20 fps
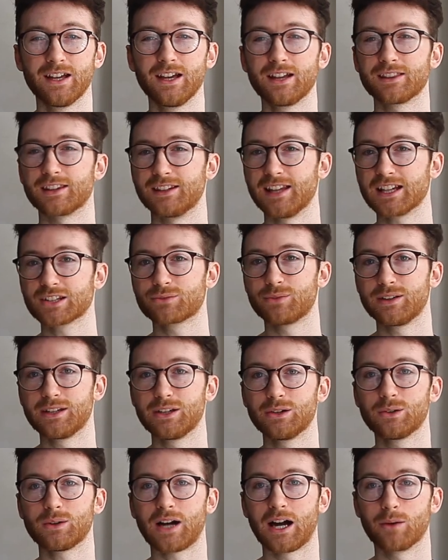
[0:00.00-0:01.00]
The next
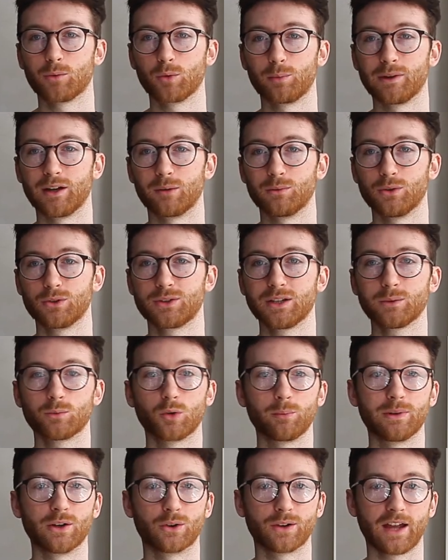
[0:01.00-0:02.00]
video I will be uploading will
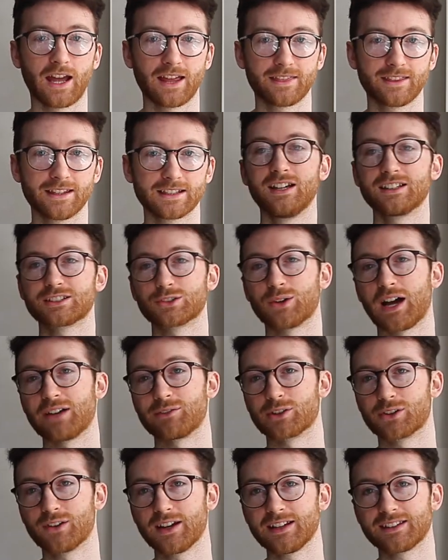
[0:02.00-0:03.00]
be on ethics, so have
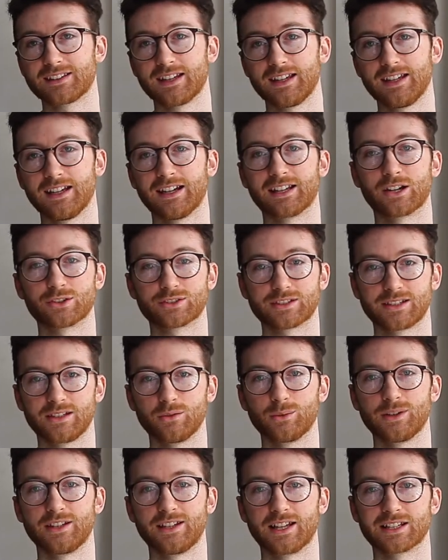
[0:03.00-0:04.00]
a great day and I'll see you
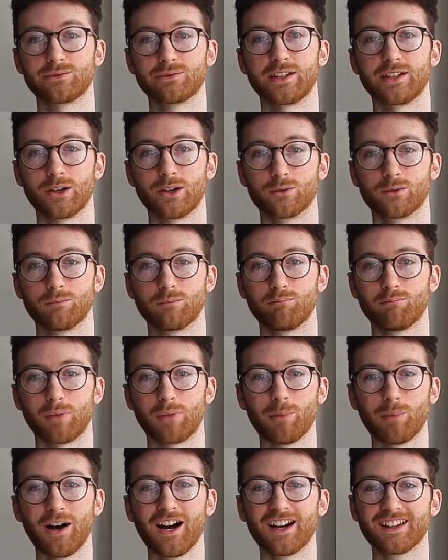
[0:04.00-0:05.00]
in the next video. Bye
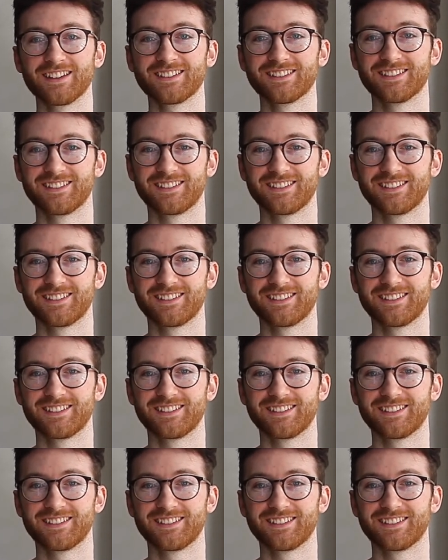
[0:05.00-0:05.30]
bye!